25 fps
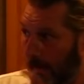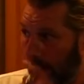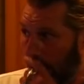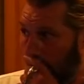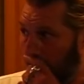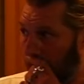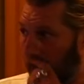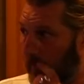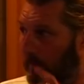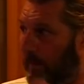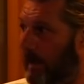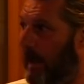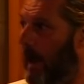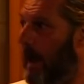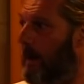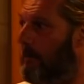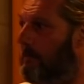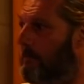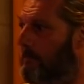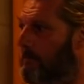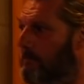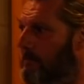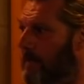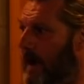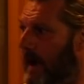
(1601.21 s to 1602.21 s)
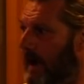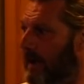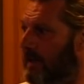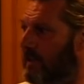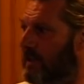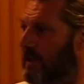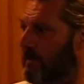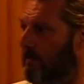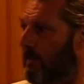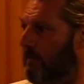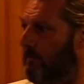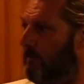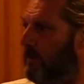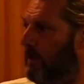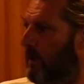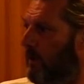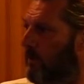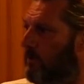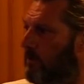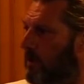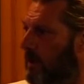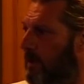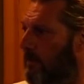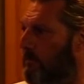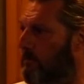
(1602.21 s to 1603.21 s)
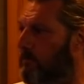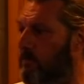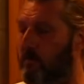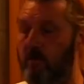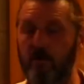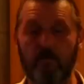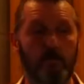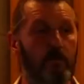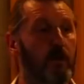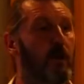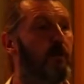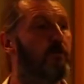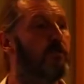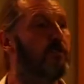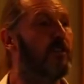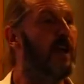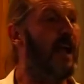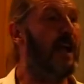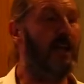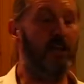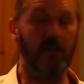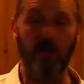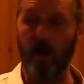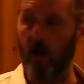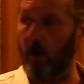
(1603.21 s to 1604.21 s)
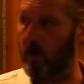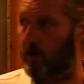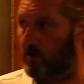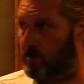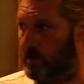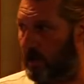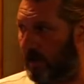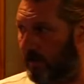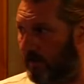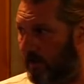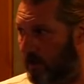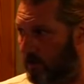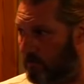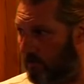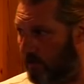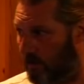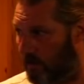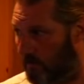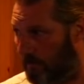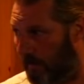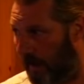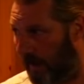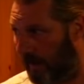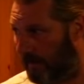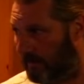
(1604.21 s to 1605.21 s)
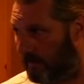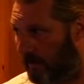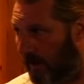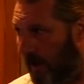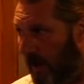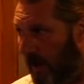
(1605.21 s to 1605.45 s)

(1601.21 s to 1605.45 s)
There will be maximum use and improvement of technology in this respect.